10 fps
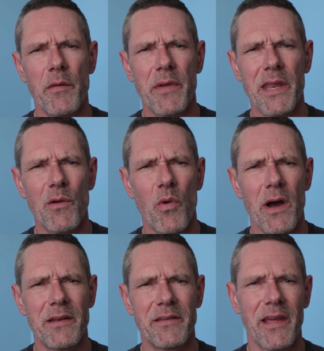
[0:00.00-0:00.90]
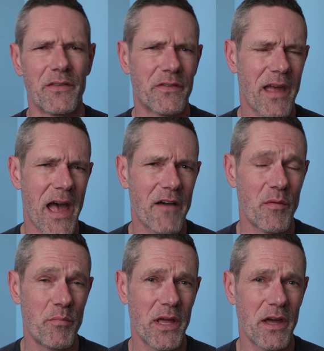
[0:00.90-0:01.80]
the Mini 1 tends to have
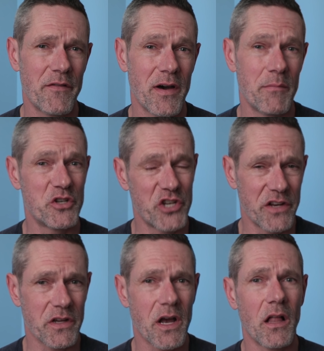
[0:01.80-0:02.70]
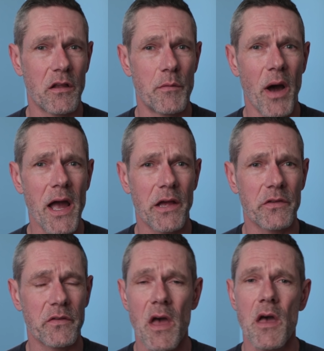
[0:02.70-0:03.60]
a bit of a magenta color
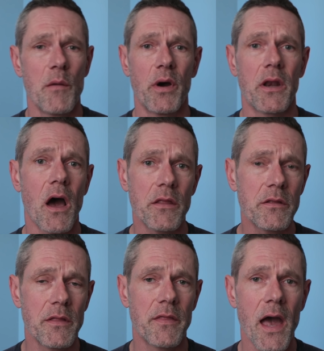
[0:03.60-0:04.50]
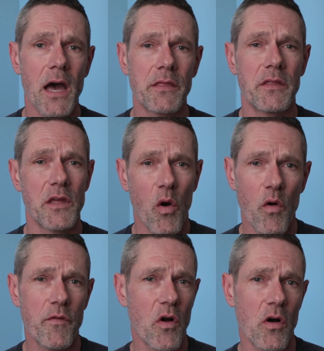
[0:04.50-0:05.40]
bias. But other than that, the
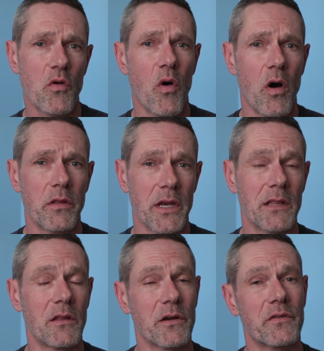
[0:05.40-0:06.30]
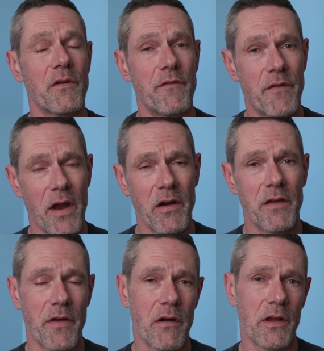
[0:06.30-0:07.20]
overall quality looks
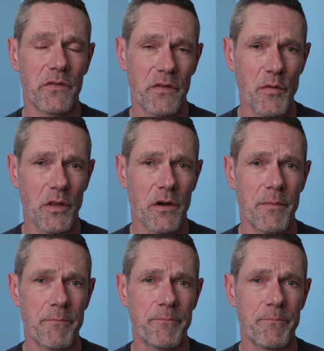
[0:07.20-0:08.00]
very, very similar.